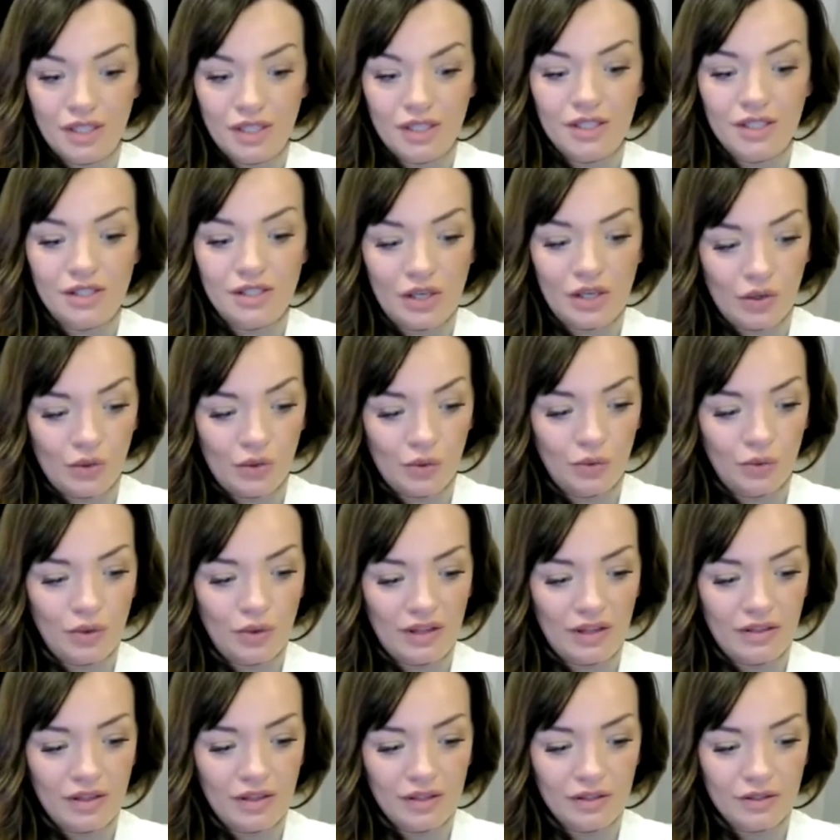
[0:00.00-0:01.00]
So
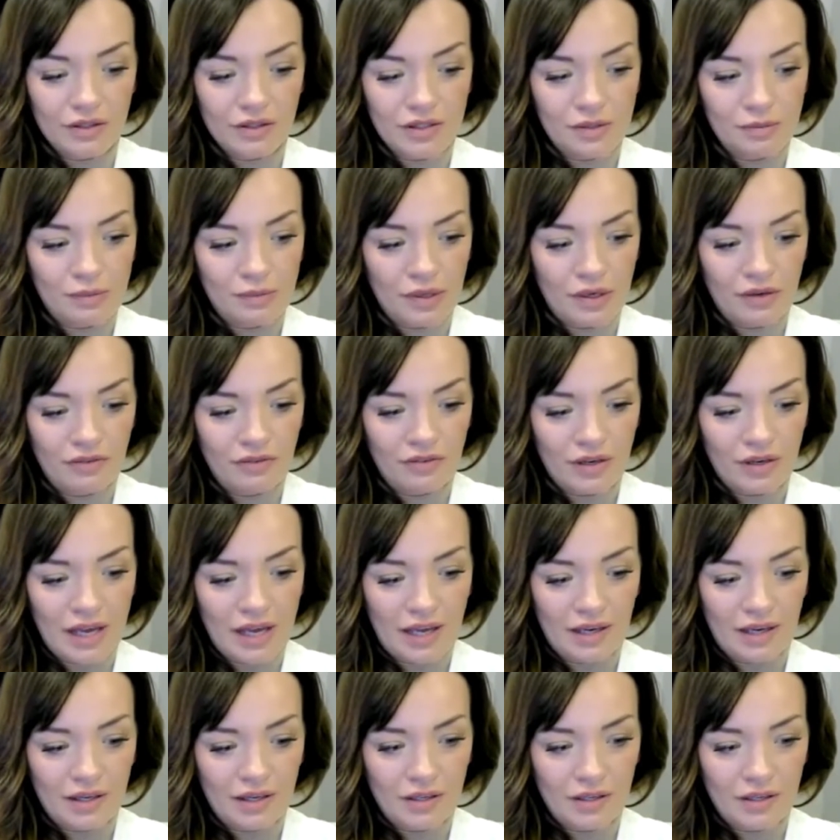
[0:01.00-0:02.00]
I think there is a bit of an
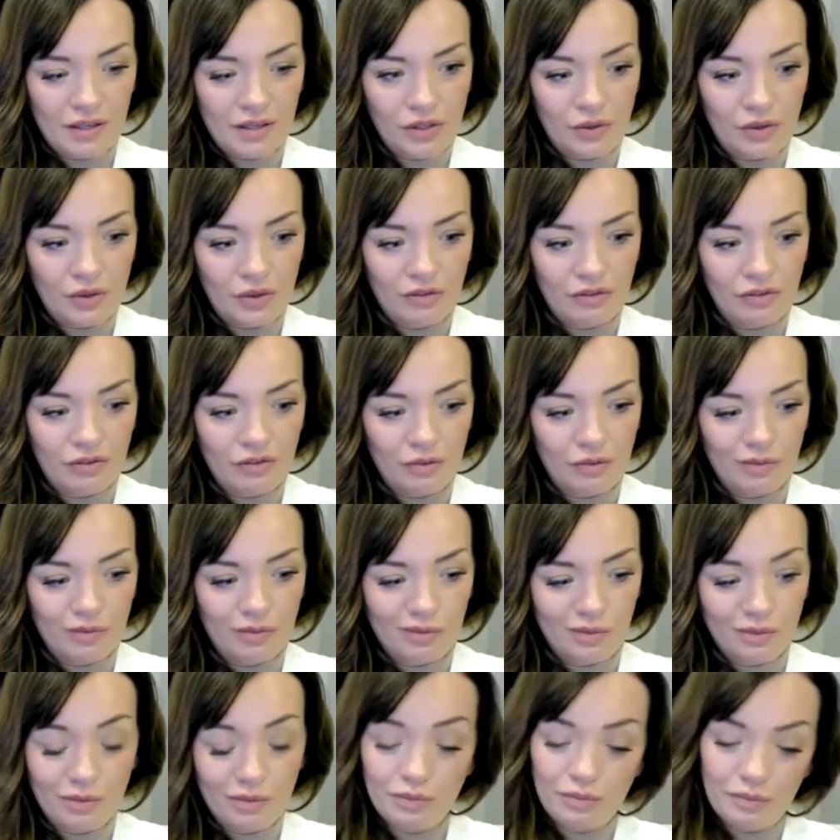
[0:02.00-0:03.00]
attitude of
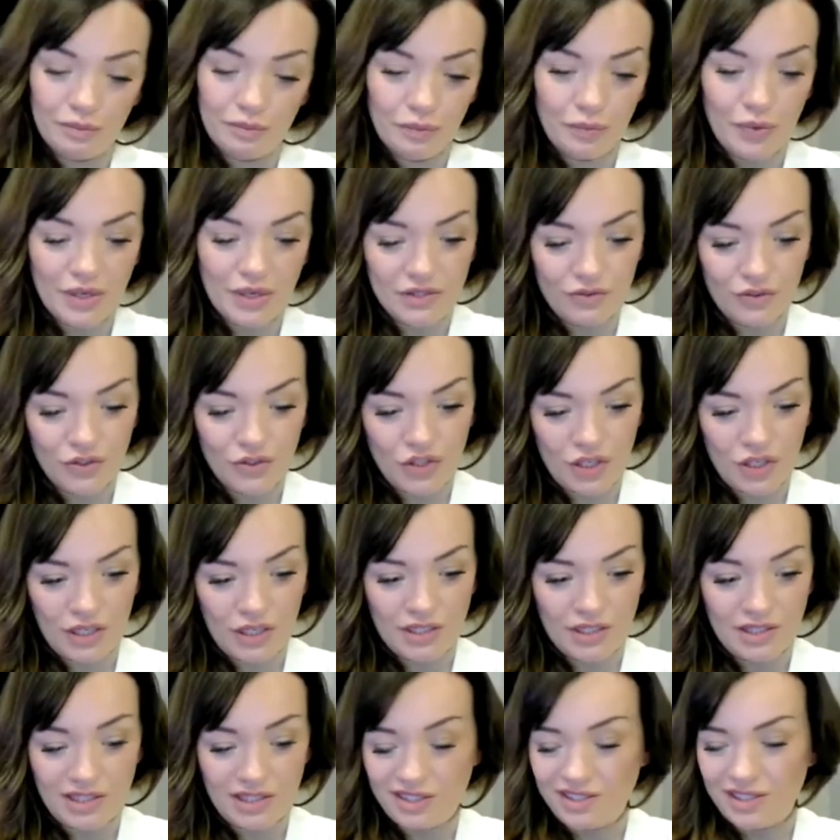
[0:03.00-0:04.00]
West
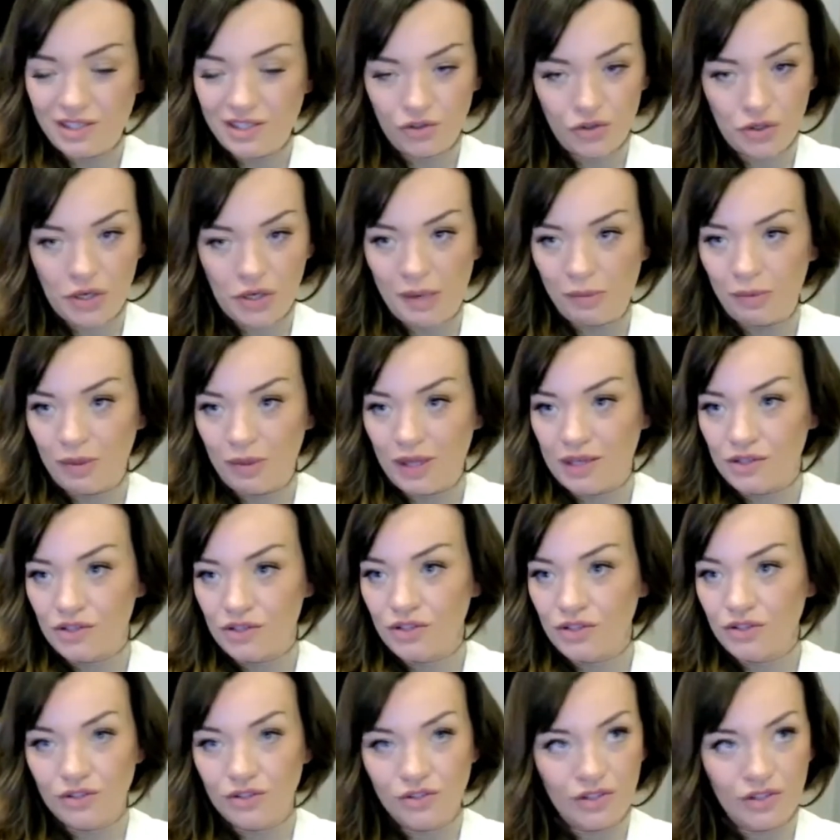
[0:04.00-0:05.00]
Virginians and Central
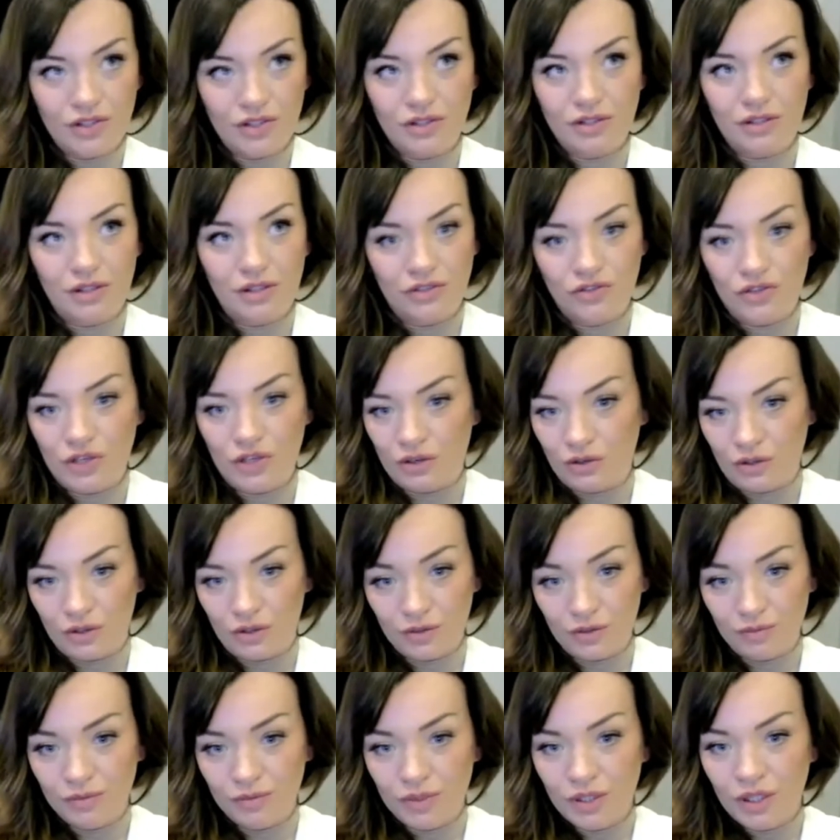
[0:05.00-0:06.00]
Appalachians, just in
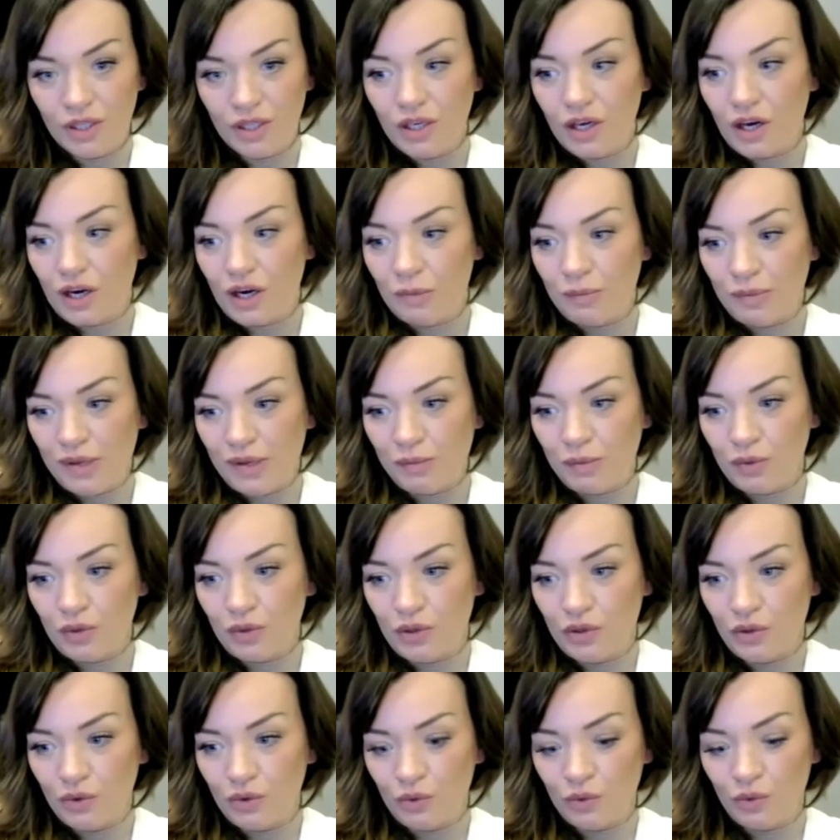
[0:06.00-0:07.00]
general, are people
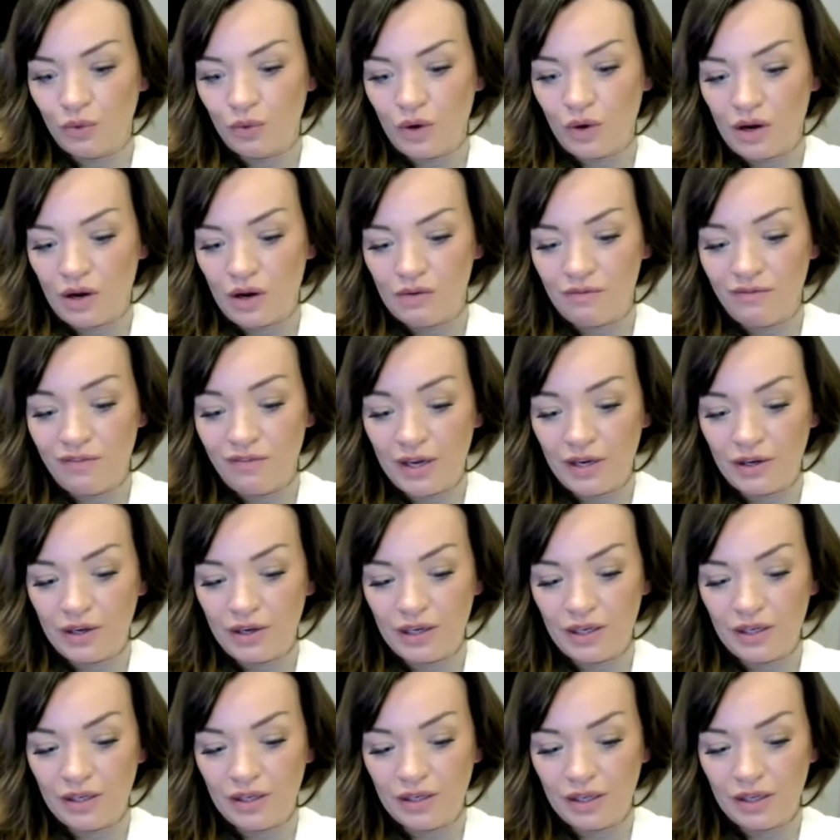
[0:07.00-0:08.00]
who are
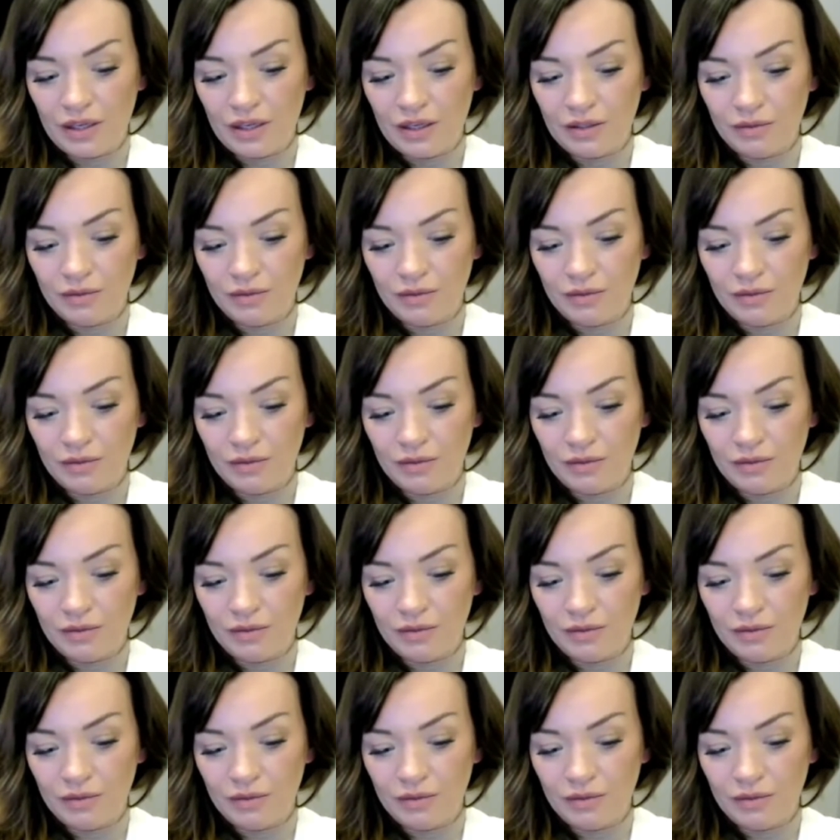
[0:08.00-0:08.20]
very